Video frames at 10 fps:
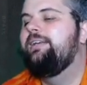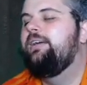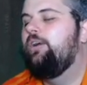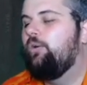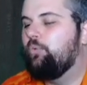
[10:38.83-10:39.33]

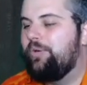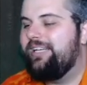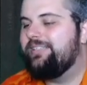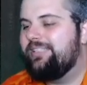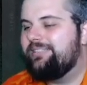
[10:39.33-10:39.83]

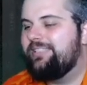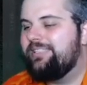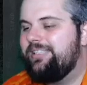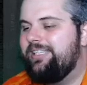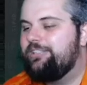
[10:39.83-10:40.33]

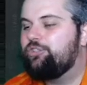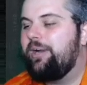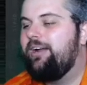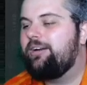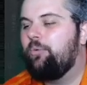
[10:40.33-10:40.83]
realistically,
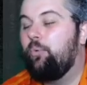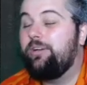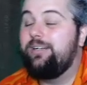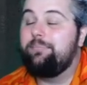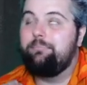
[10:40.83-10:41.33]
Treyarch
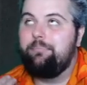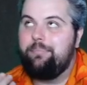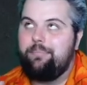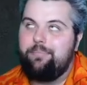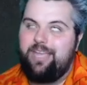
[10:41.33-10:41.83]
wouldn't
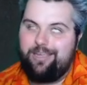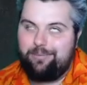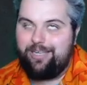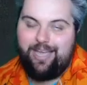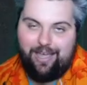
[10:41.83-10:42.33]

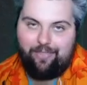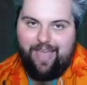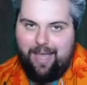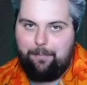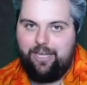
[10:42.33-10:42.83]
maybe add
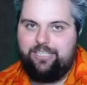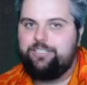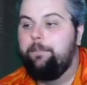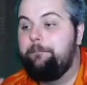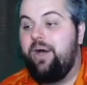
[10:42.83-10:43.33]
that much,
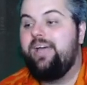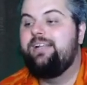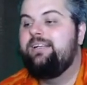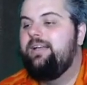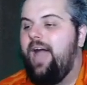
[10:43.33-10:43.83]
but
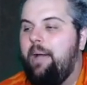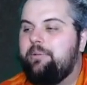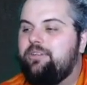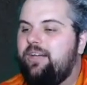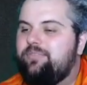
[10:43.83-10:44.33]
I would
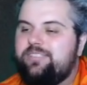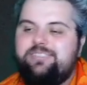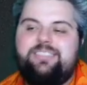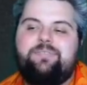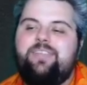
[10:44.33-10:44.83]
love to
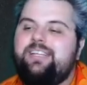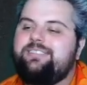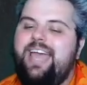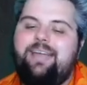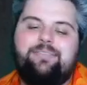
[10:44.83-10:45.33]
see if they just
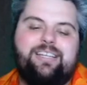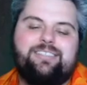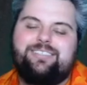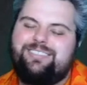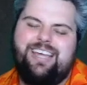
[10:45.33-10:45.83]

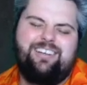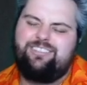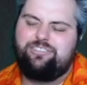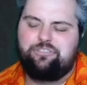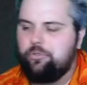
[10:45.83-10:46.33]
decided
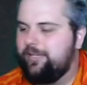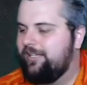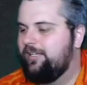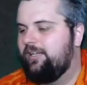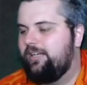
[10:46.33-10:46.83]
screw it.
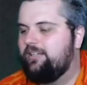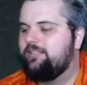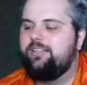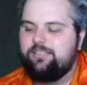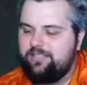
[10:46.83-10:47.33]

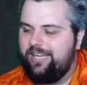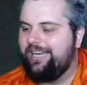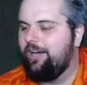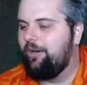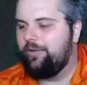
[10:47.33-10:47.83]
Here's
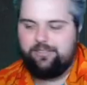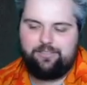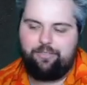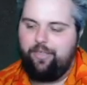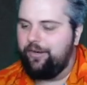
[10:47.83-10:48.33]
Kino, here's the
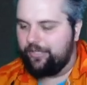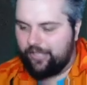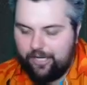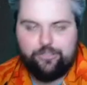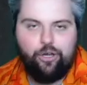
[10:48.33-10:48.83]
Thunder
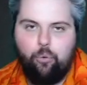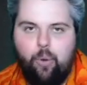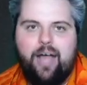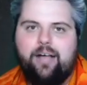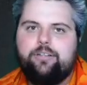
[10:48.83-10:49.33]
Gun, go
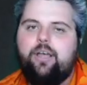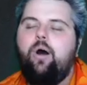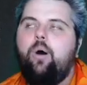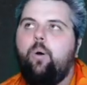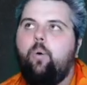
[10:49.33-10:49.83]
wild.
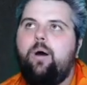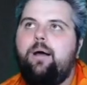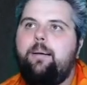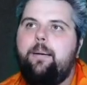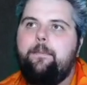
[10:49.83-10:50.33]
Oh
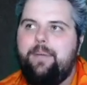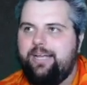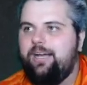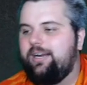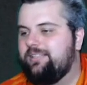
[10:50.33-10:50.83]
my
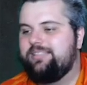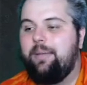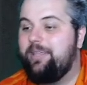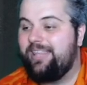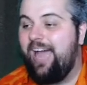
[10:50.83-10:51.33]
God, because I
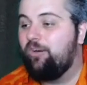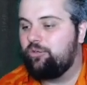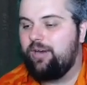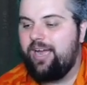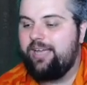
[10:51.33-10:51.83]
mean the
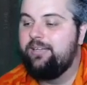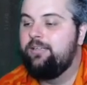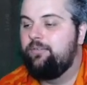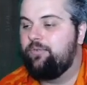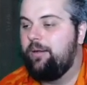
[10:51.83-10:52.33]
outcry
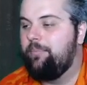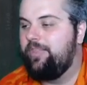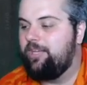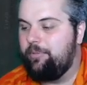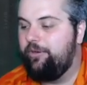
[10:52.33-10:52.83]
from the
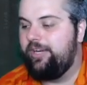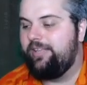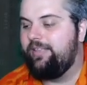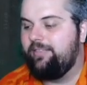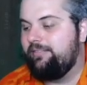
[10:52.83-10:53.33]
community
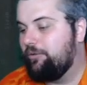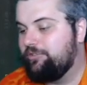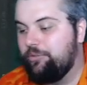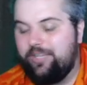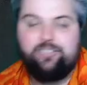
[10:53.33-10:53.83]
that those
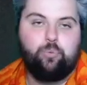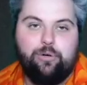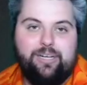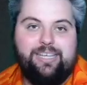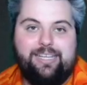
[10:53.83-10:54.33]
two things
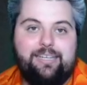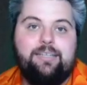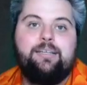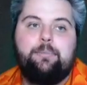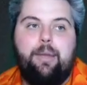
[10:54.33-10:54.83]
weren't in
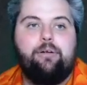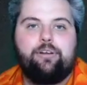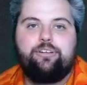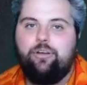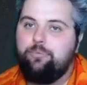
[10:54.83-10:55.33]
Mauer Der
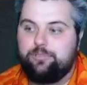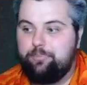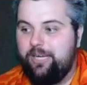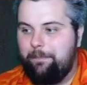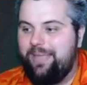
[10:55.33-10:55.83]
Toten was
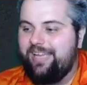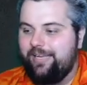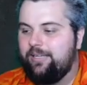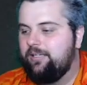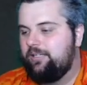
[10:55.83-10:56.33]
pretty big.
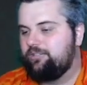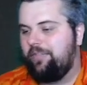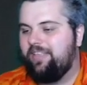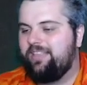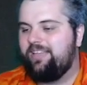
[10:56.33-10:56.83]
So I
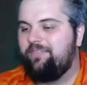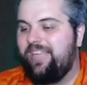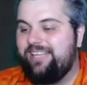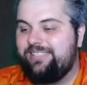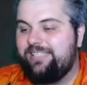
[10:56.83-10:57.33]
think that if
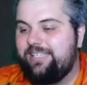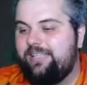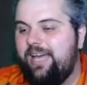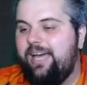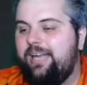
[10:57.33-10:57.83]
they did
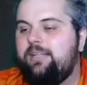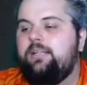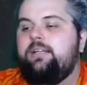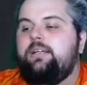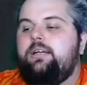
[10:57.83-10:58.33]
that.
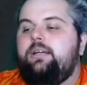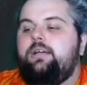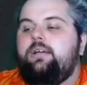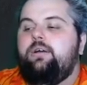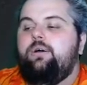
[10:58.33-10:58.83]

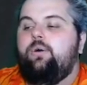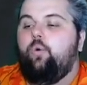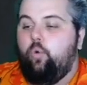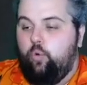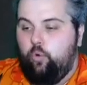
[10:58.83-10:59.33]

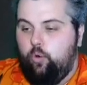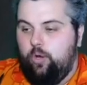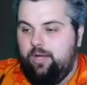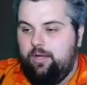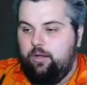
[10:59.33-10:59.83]

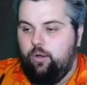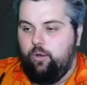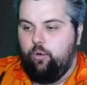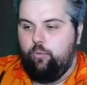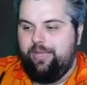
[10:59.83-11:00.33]
Oh,
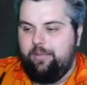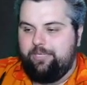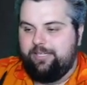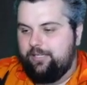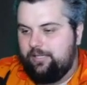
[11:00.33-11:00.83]

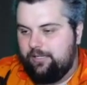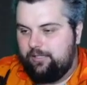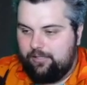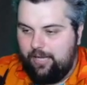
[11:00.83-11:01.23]
baby. I would